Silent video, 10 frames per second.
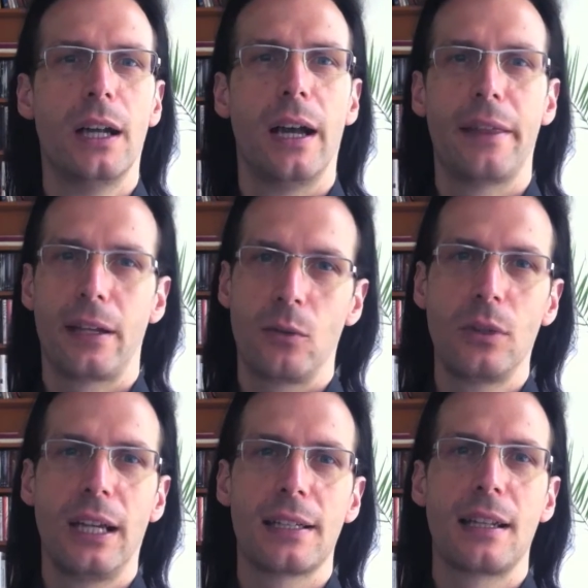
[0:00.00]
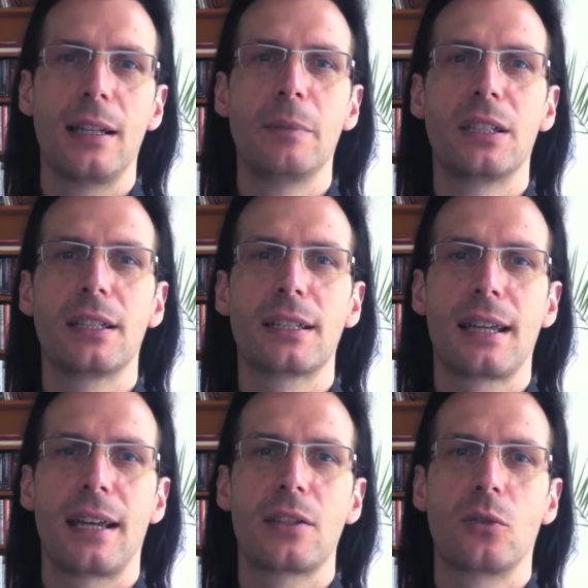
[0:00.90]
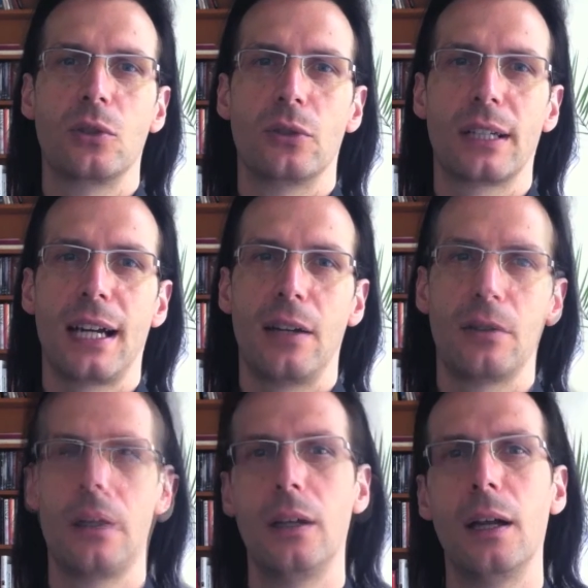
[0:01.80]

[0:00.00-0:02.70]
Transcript: and that only has limited access to your account.